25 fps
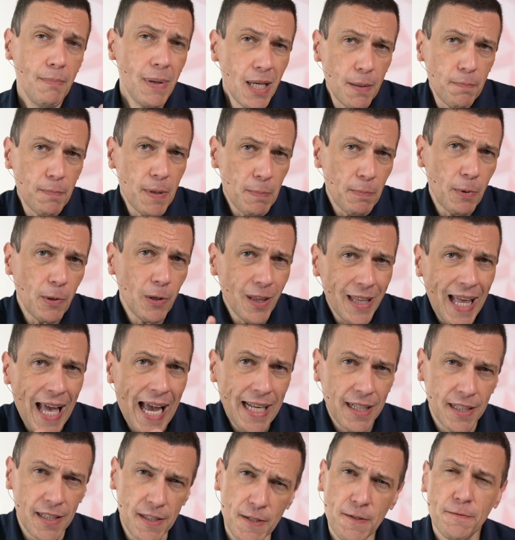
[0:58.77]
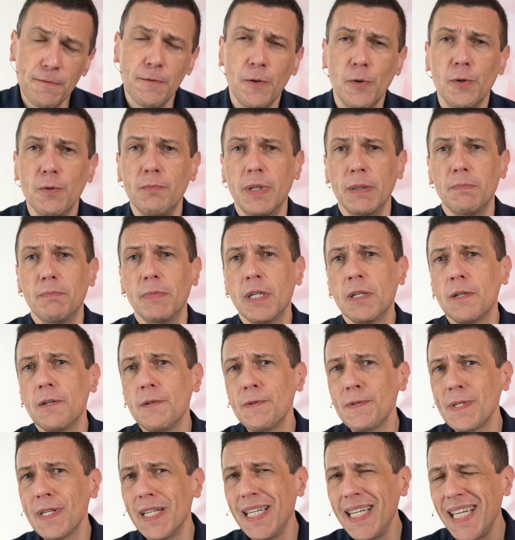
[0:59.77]
Many people like this format
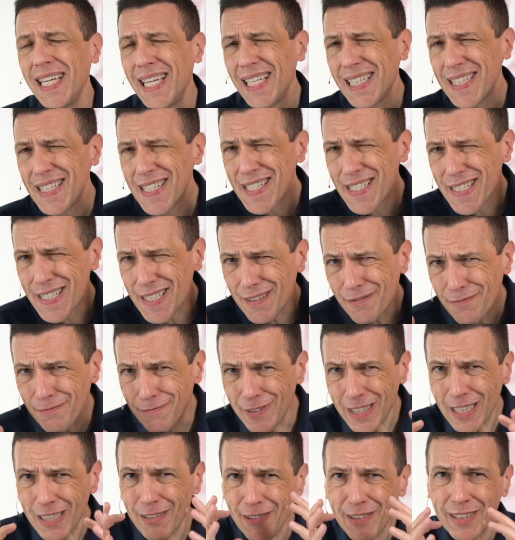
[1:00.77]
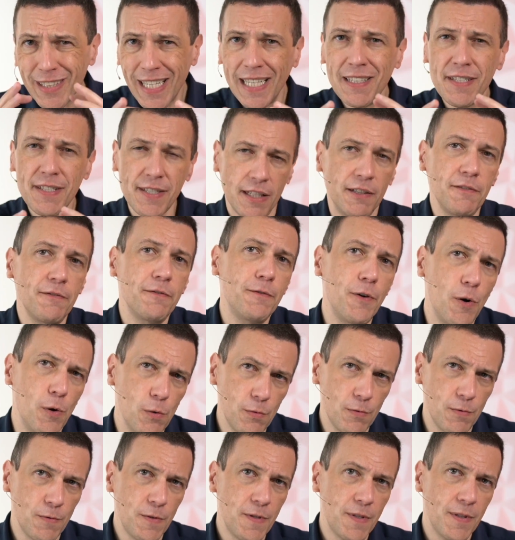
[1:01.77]
because it's very dense and
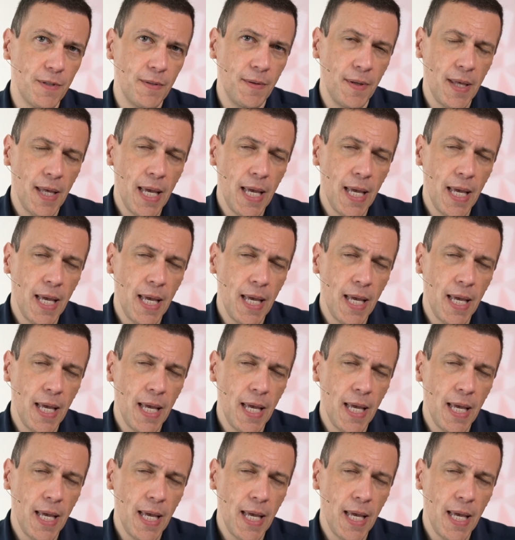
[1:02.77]
focused.